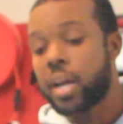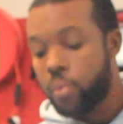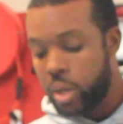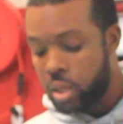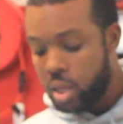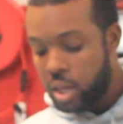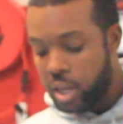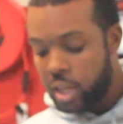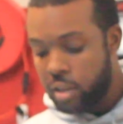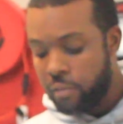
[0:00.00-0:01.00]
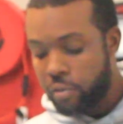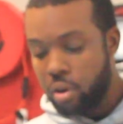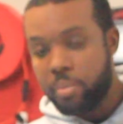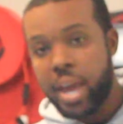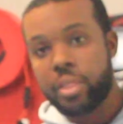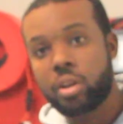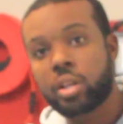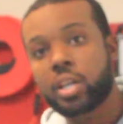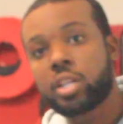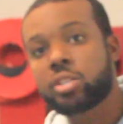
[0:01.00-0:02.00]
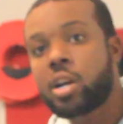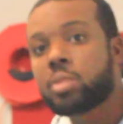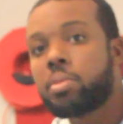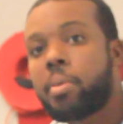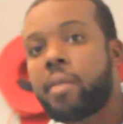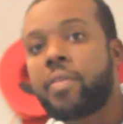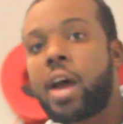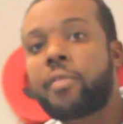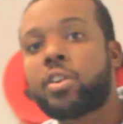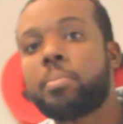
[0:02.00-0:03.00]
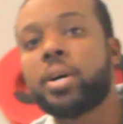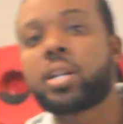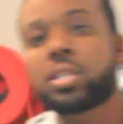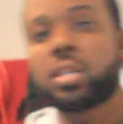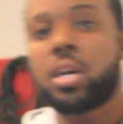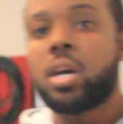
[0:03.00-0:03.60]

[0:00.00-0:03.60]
I went and confirmed that they're only going to charge me about 500 bucks